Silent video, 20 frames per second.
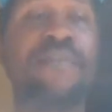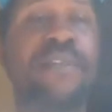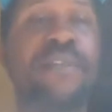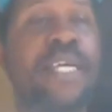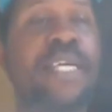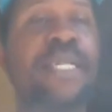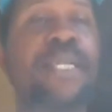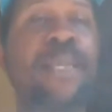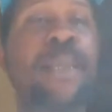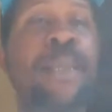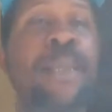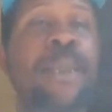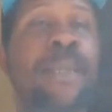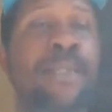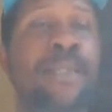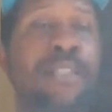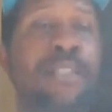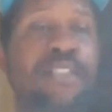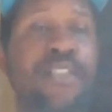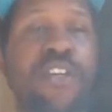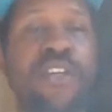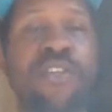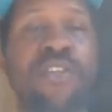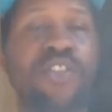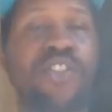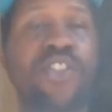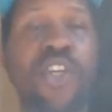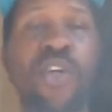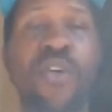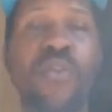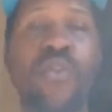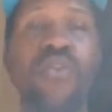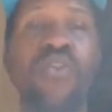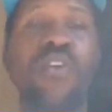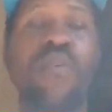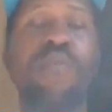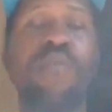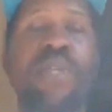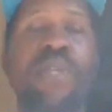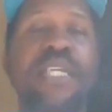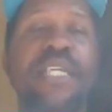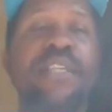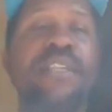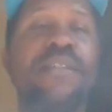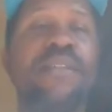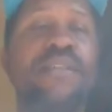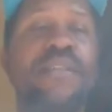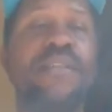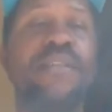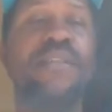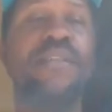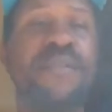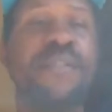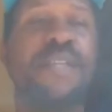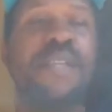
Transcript: So I have like certain shows. I'm gonna be